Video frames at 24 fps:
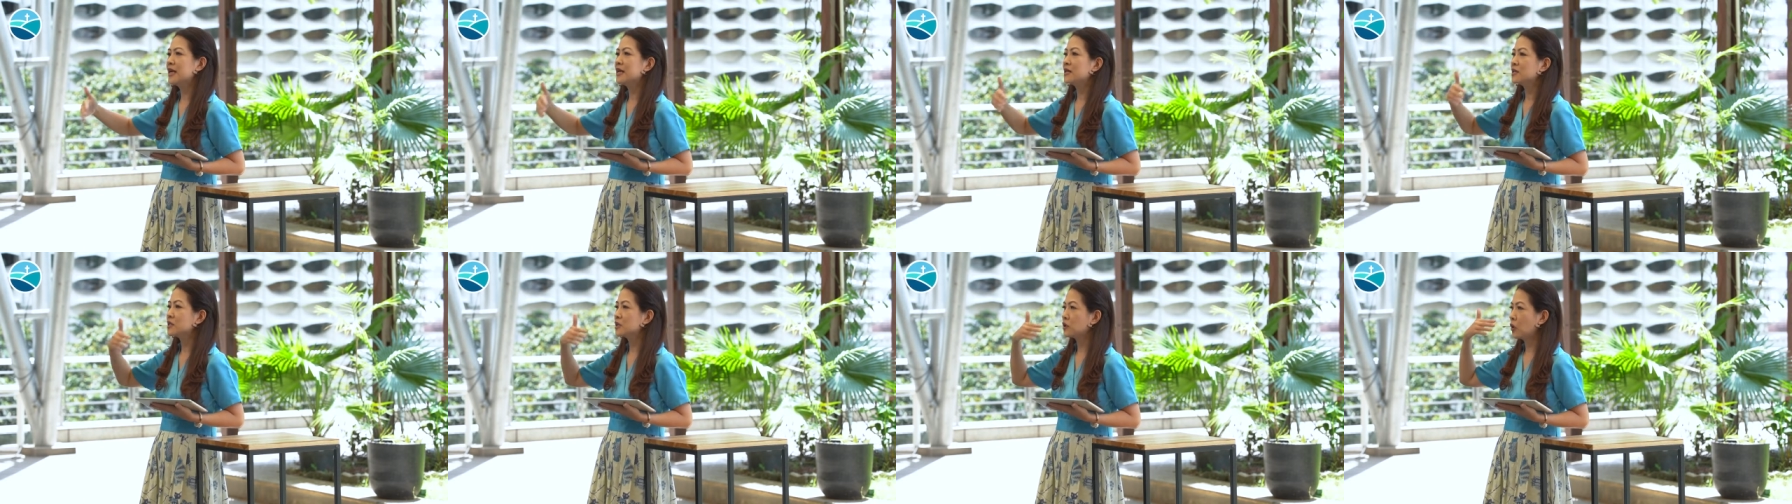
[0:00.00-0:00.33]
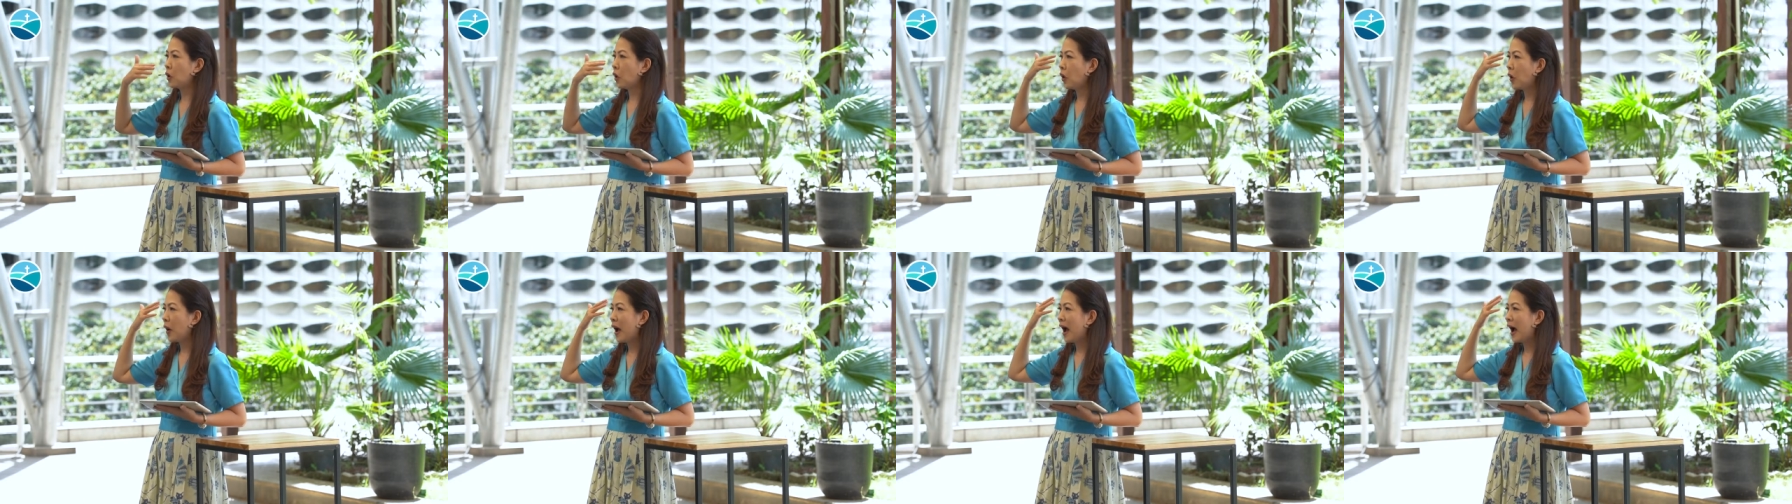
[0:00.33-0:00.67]

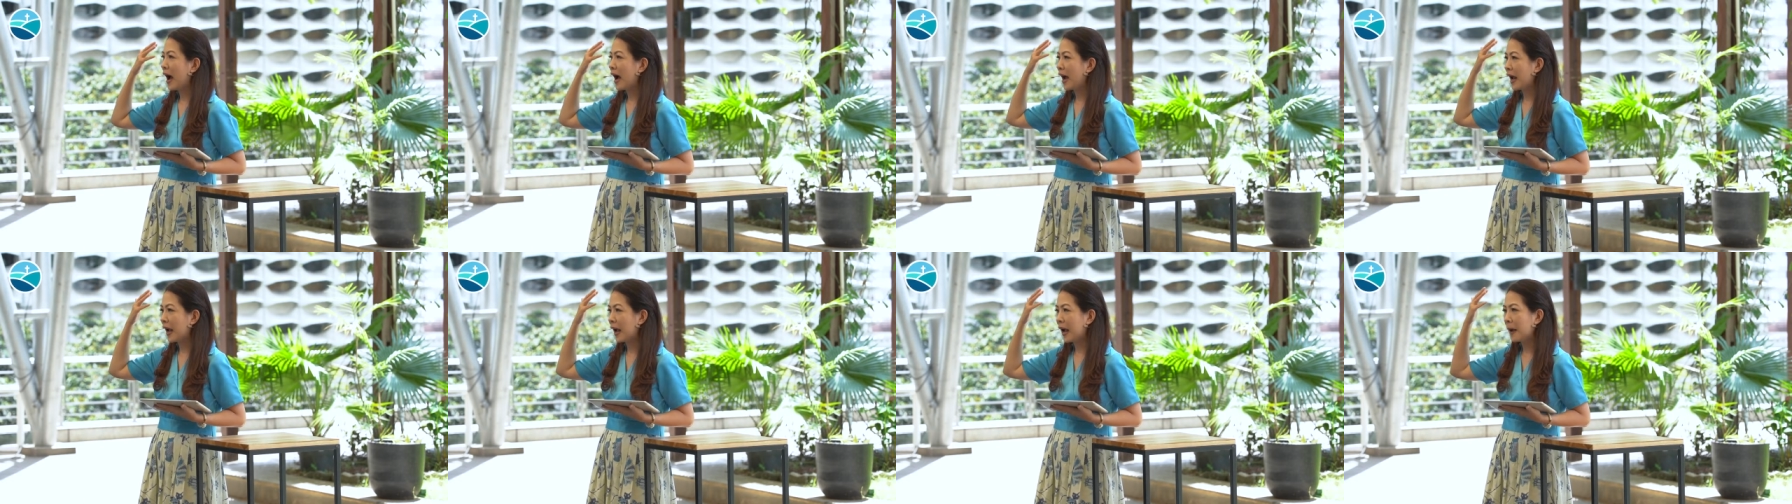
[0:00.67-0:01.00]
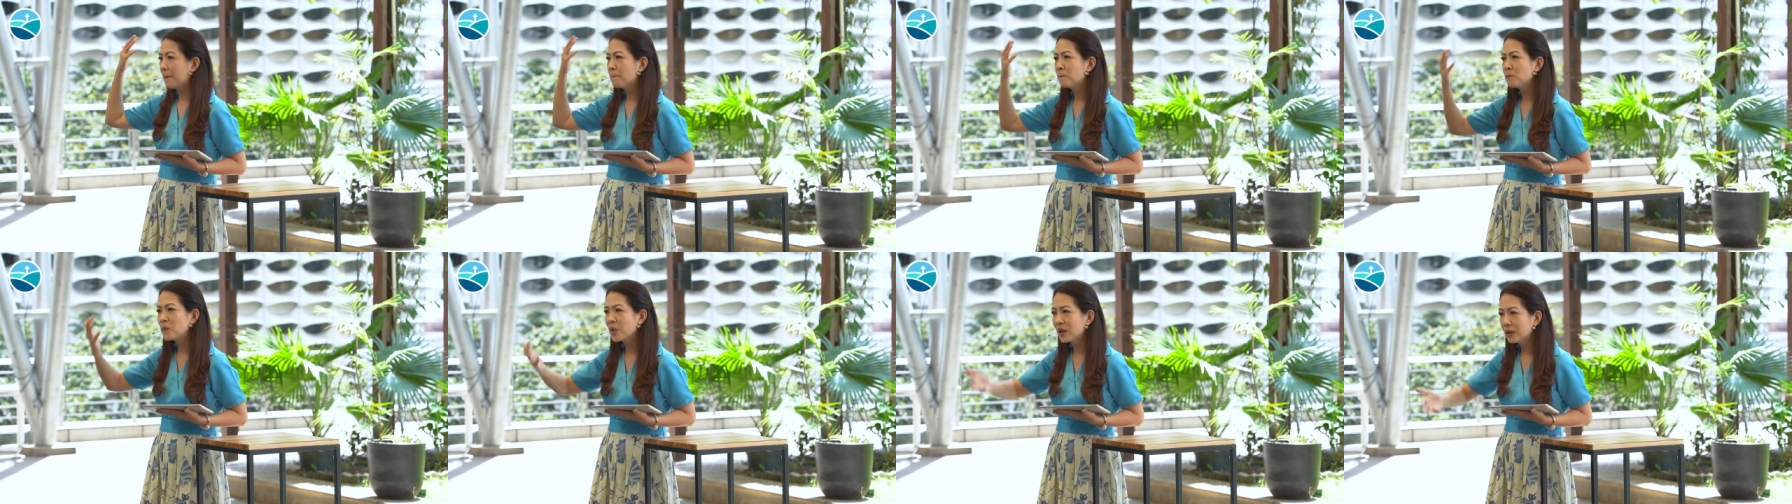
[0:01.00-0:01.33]
So I
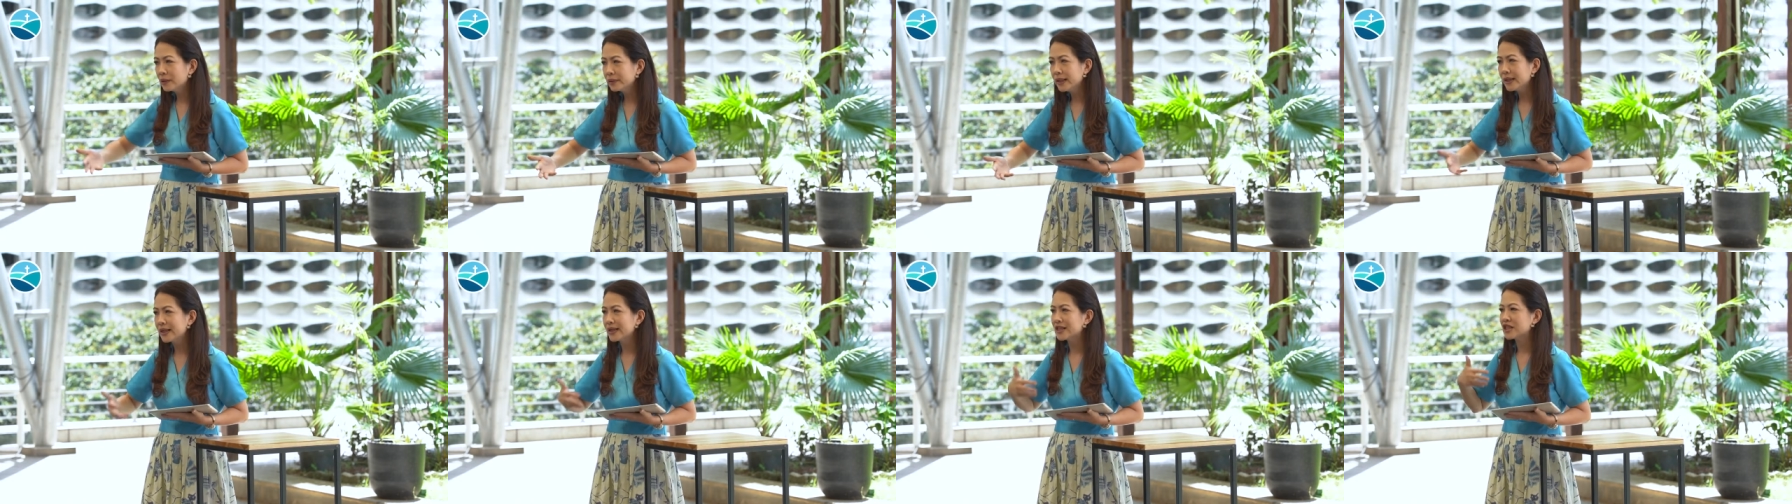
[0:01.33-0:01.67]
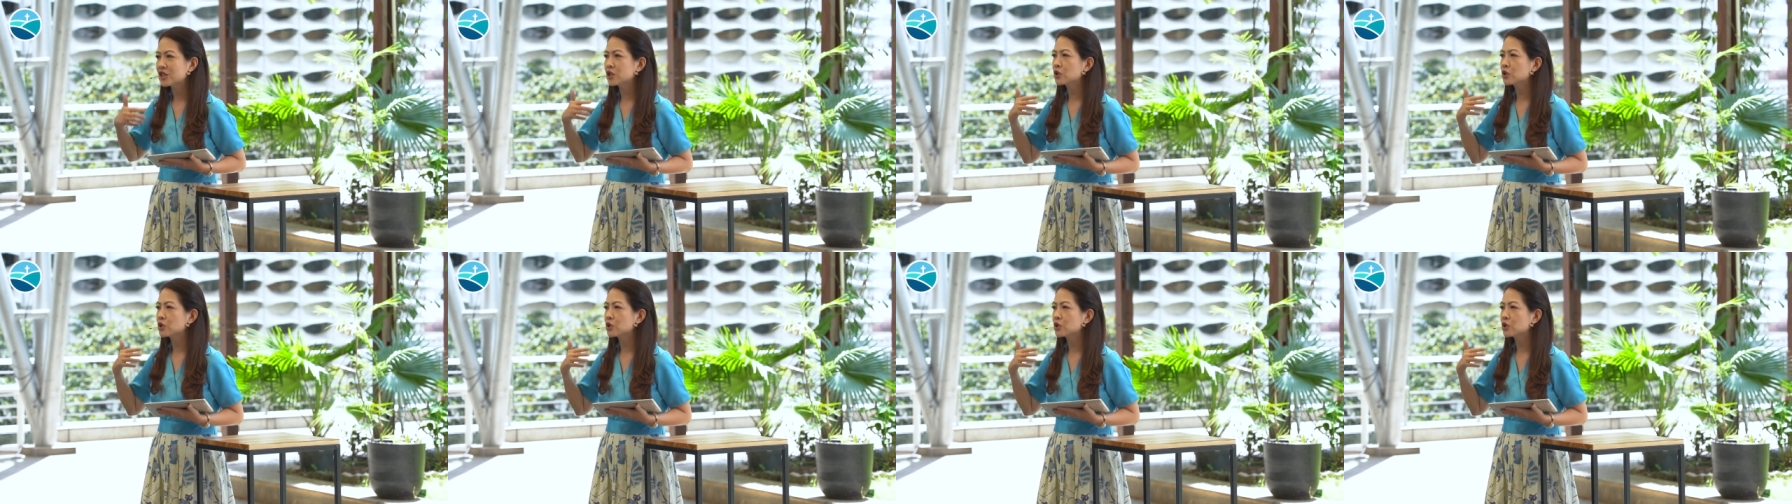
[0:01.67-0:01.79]
am building a